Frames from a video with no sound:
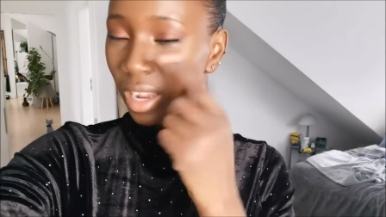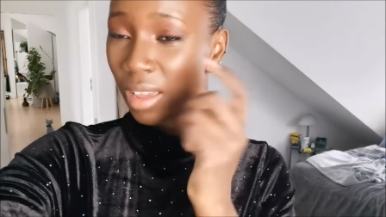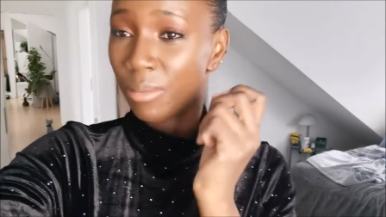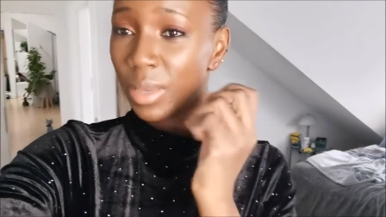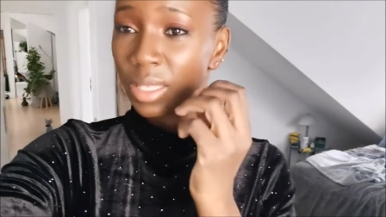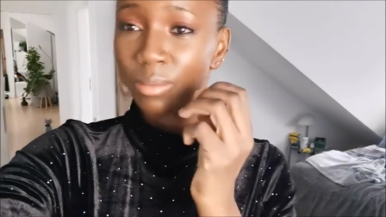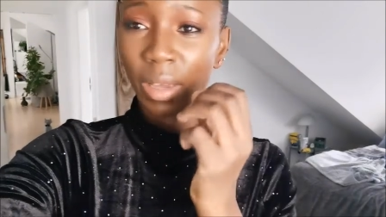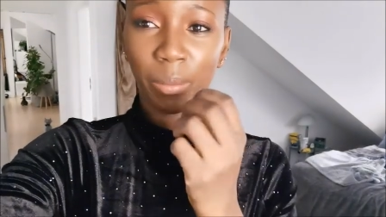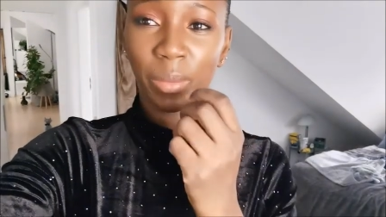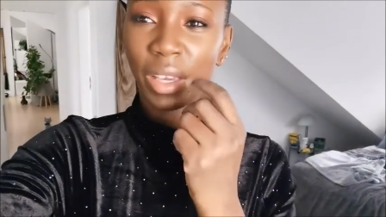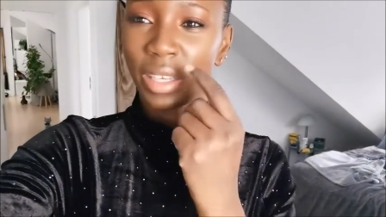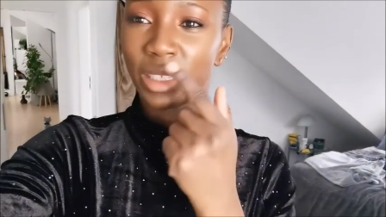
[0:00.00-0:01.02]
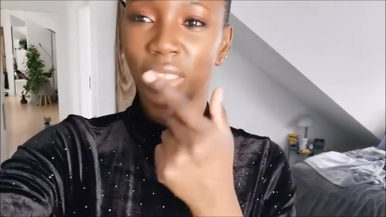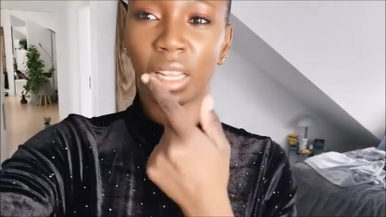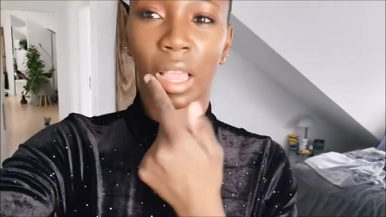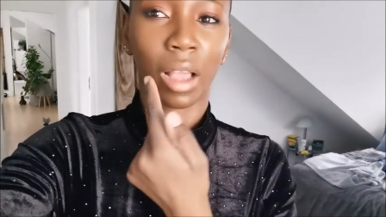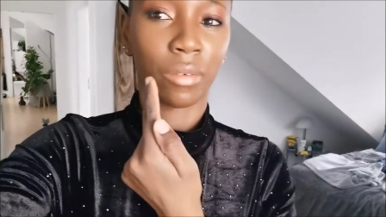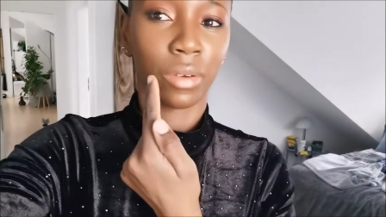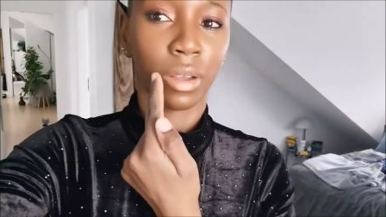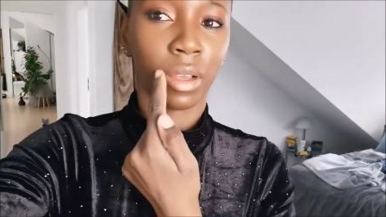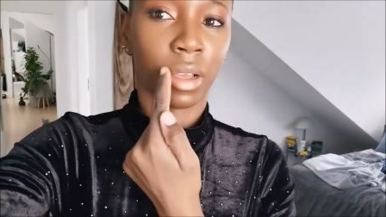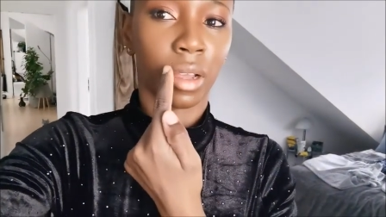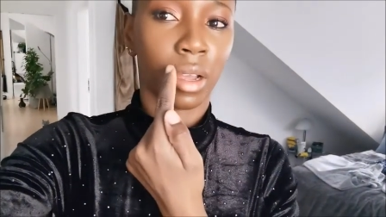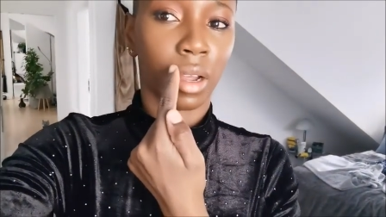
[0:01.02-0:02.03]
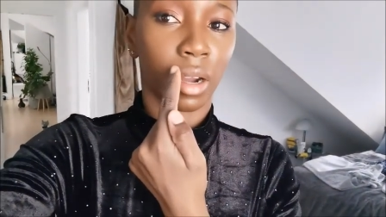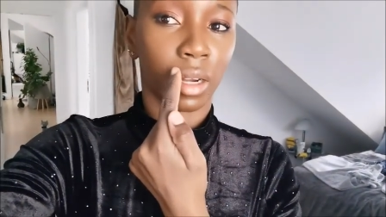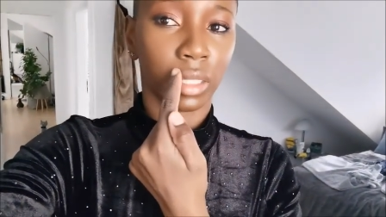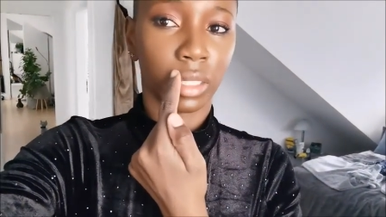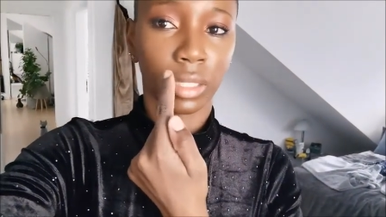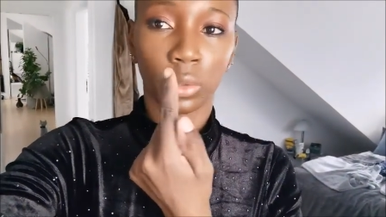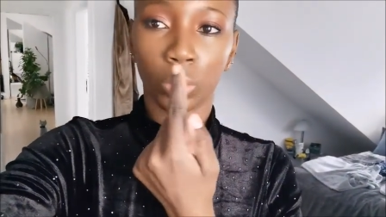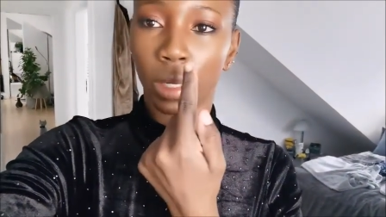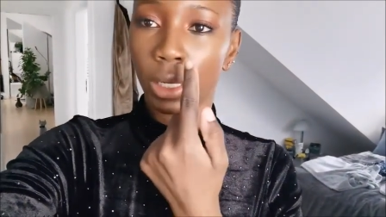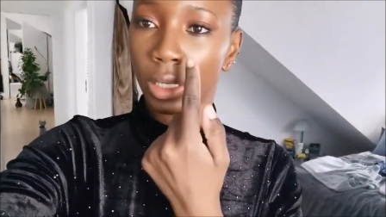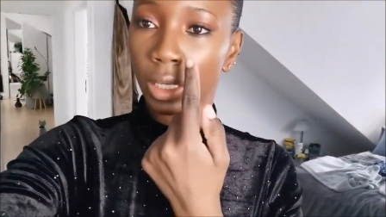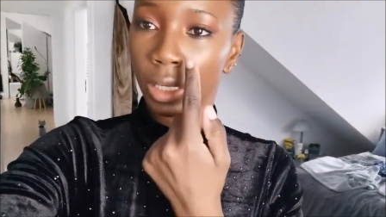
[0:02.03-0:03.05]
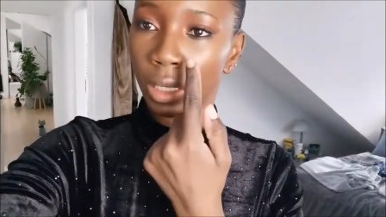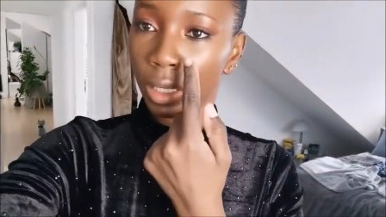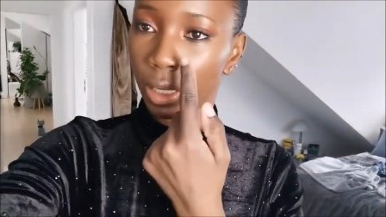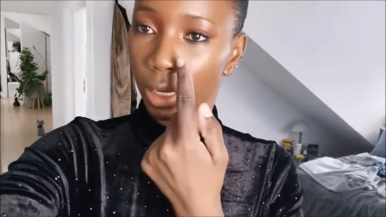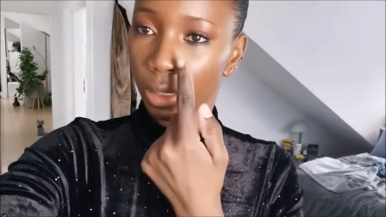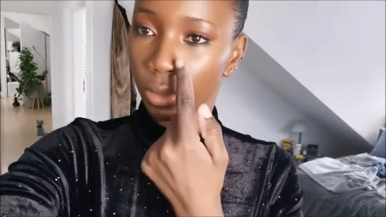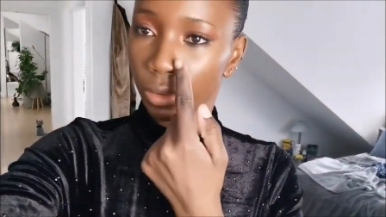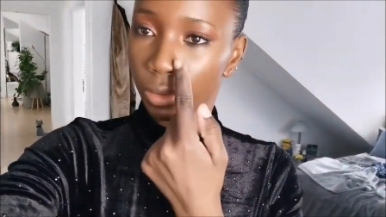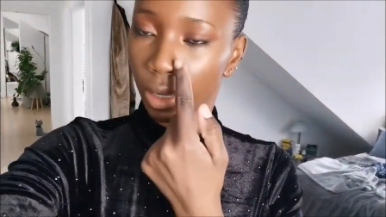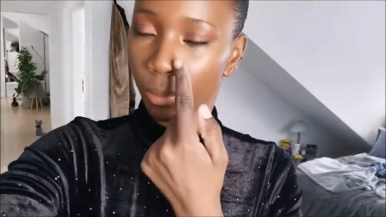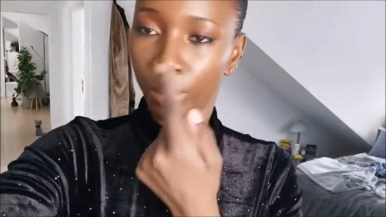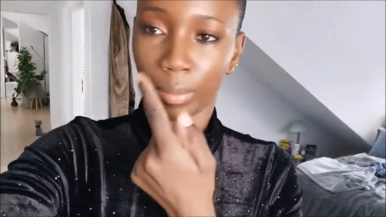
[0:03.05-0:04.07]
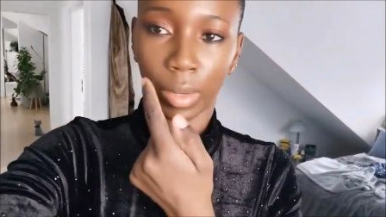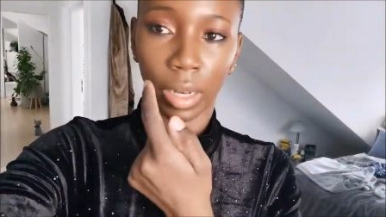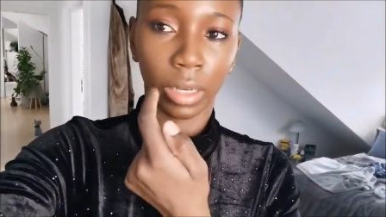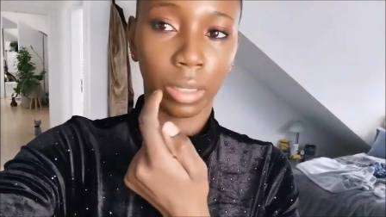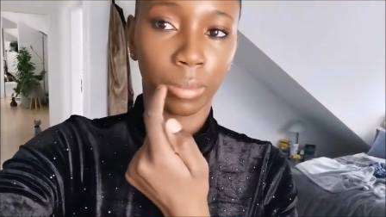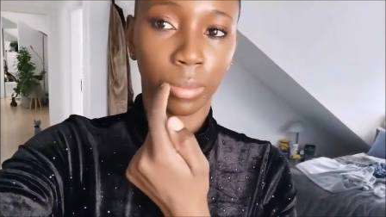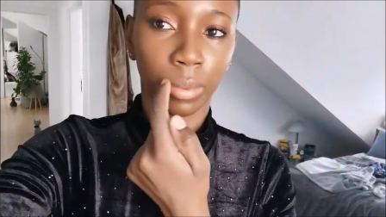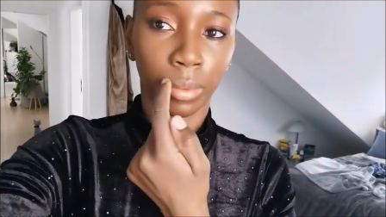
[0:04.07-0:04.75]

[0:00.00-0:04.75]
I miss my piercing. I have uh, this one, a no a, a lip